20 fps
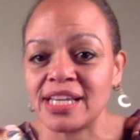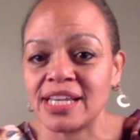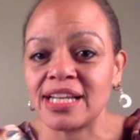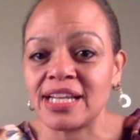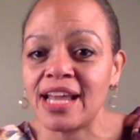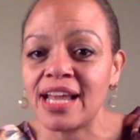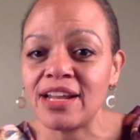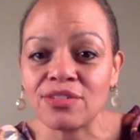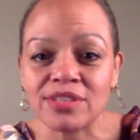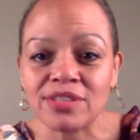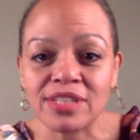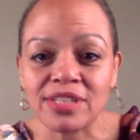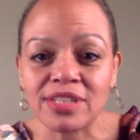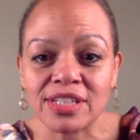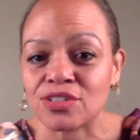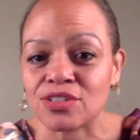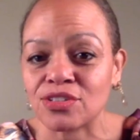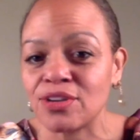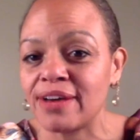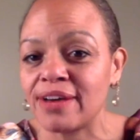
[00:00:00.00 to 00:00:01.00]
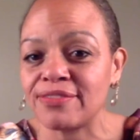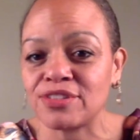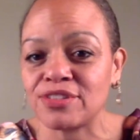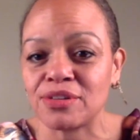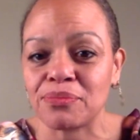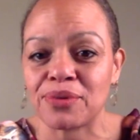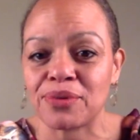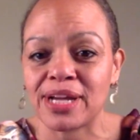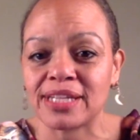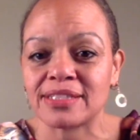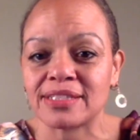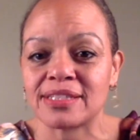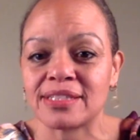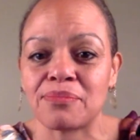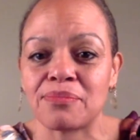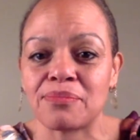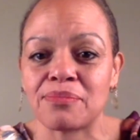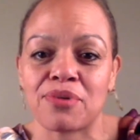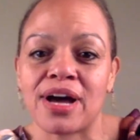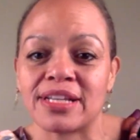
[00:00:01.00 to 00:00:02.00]
And I don't think so. You have to embrace
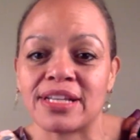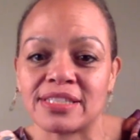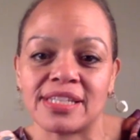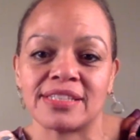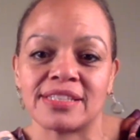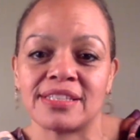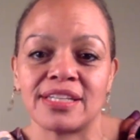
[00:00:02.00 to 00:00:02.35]
the process.